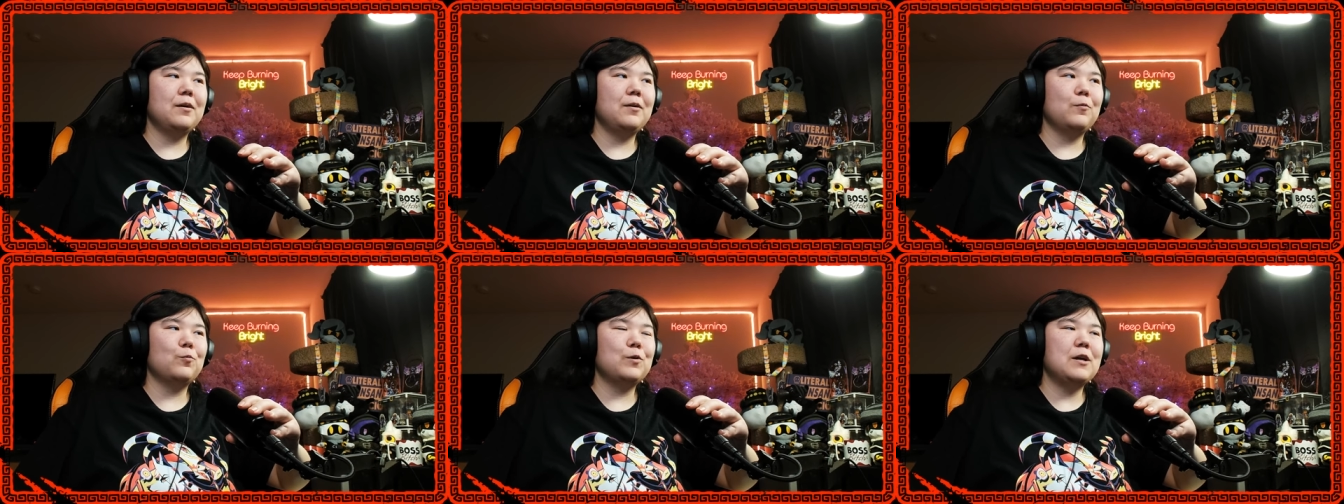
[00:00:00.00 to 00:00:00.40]

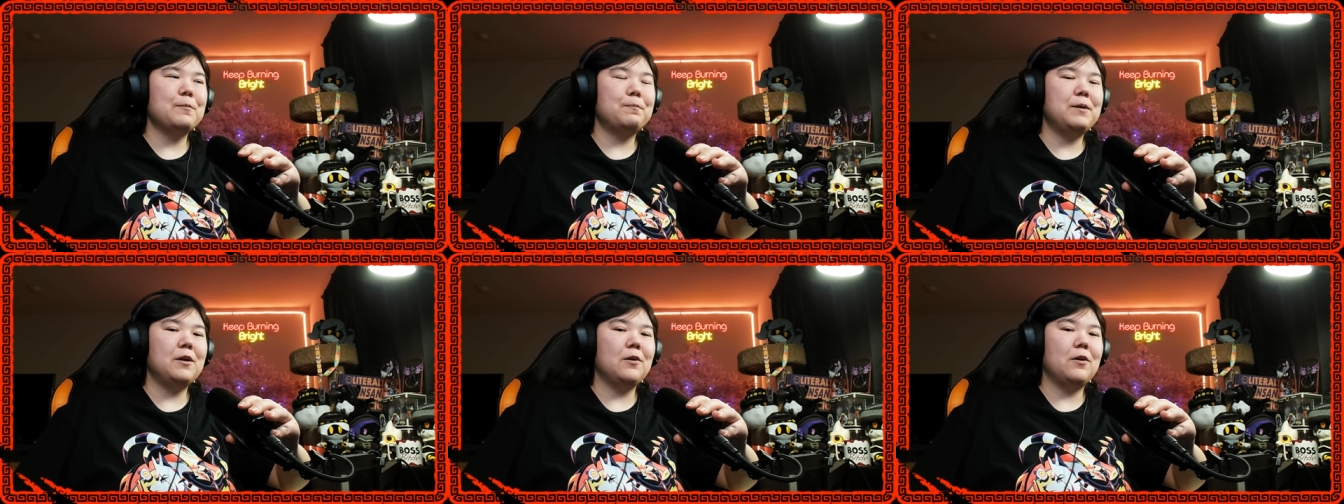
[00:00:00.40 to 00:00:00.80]

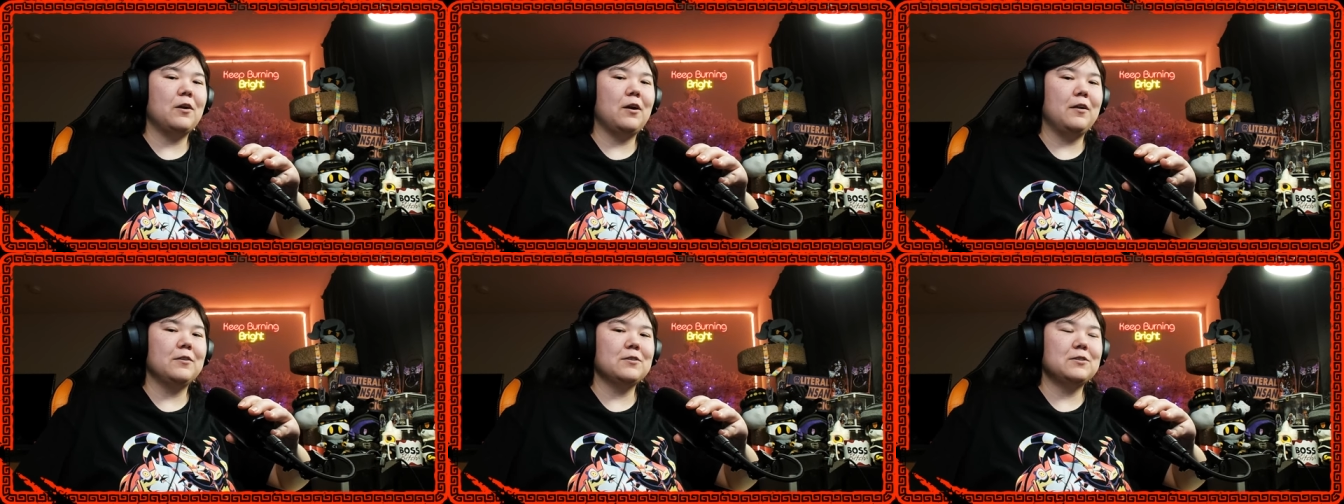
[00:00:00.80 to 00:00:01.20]
reappear at
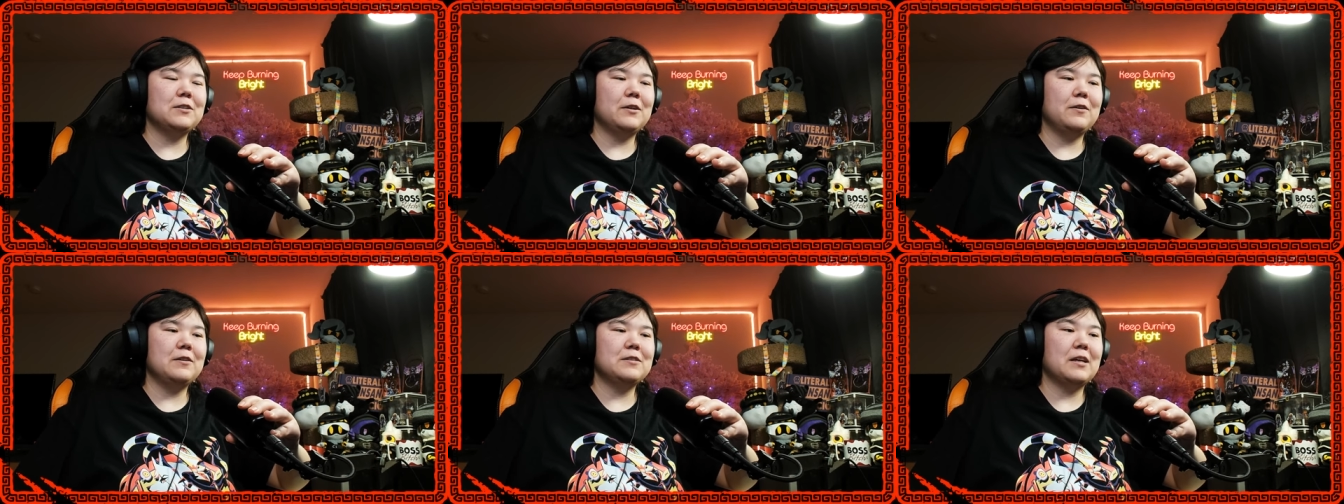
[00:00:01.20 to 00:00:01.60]
all in the
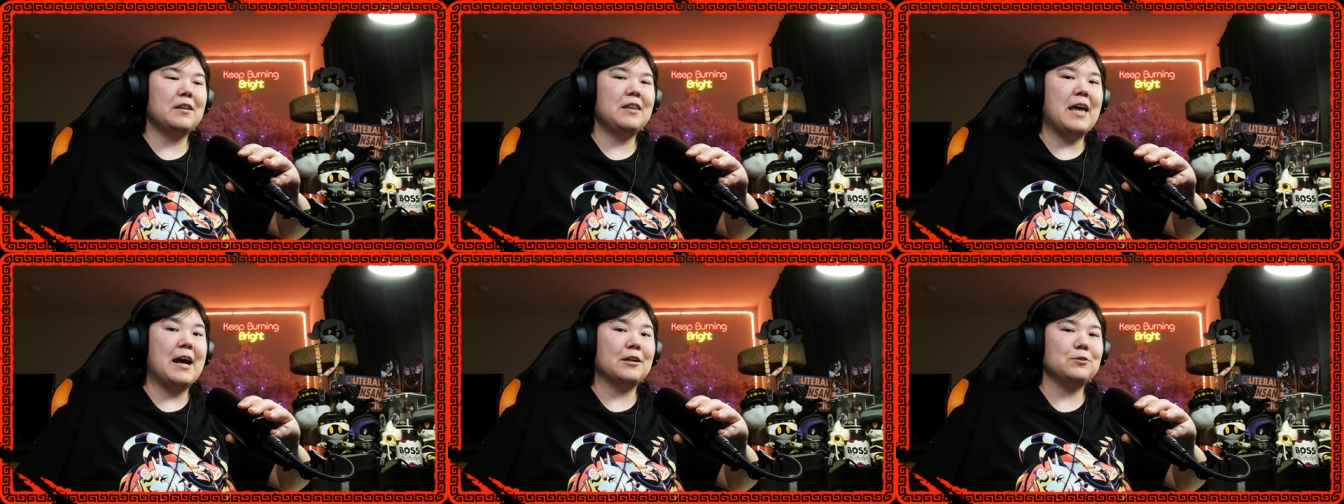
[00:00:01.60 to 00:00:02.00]
series, like in
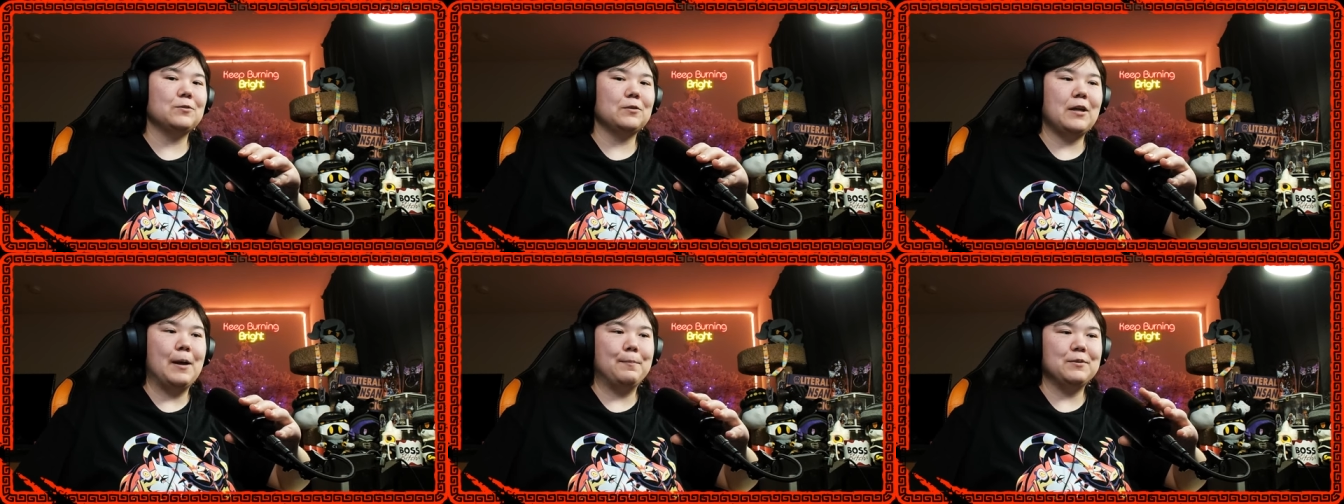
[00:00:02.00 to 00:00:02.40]
the
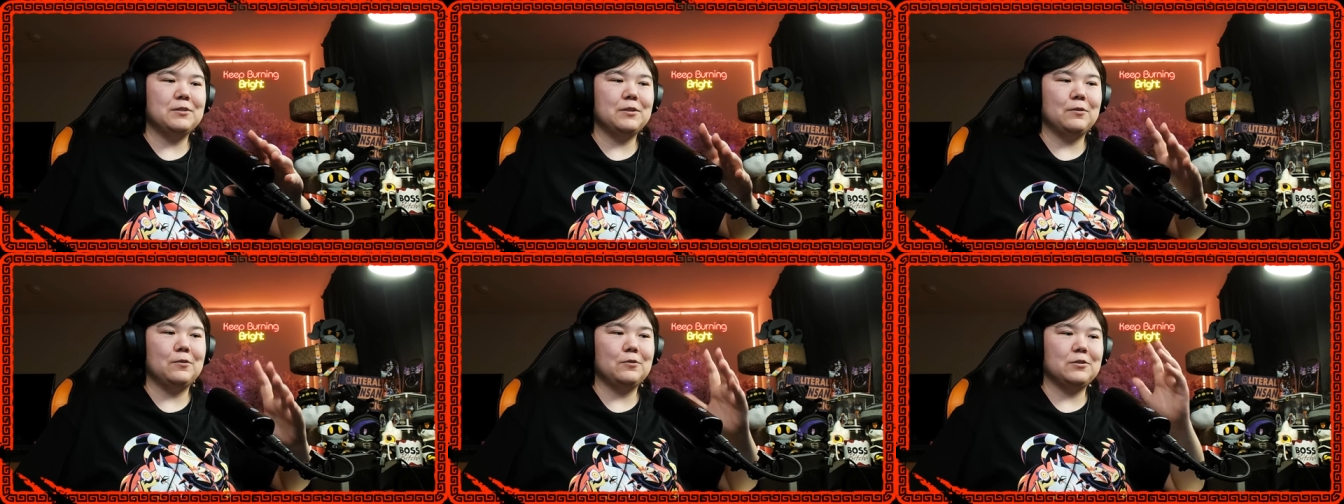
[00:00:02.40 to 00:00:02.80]
actual
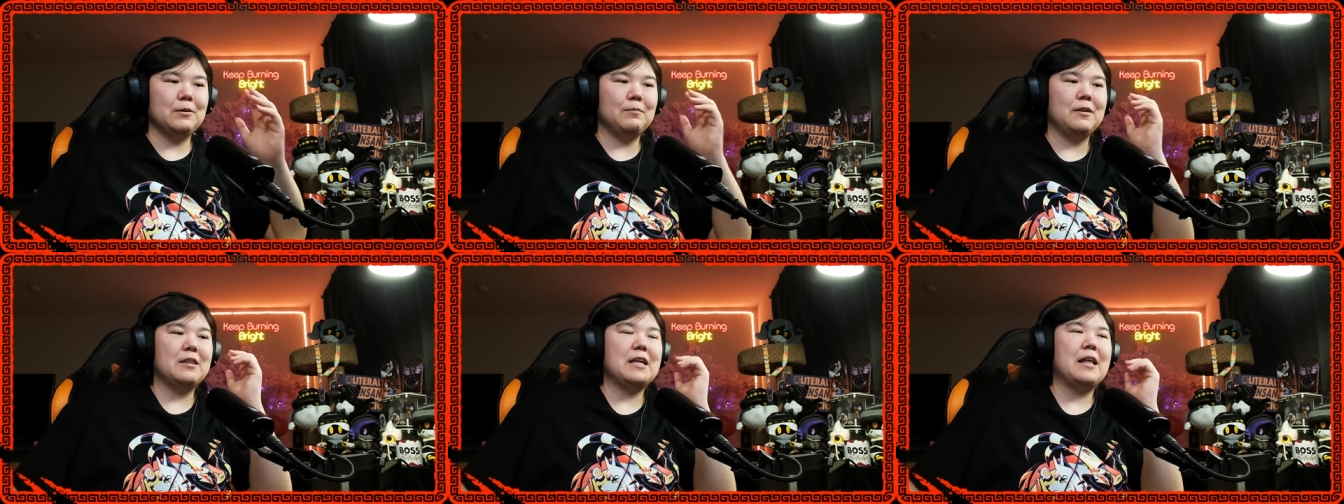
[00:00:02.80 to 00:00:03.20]
episode or
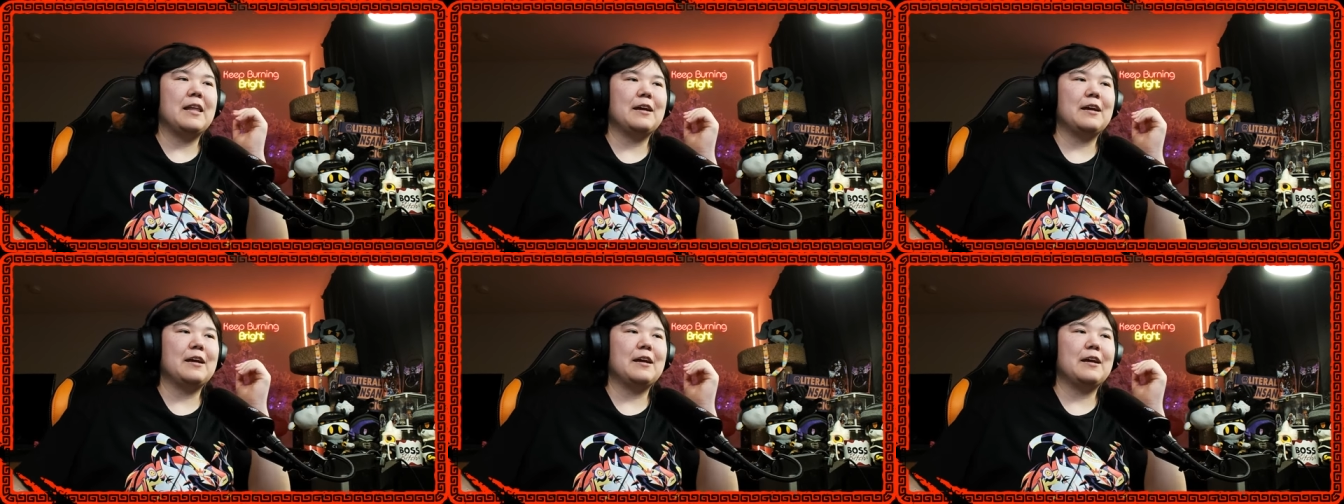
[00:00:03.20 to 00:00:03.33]
something like that.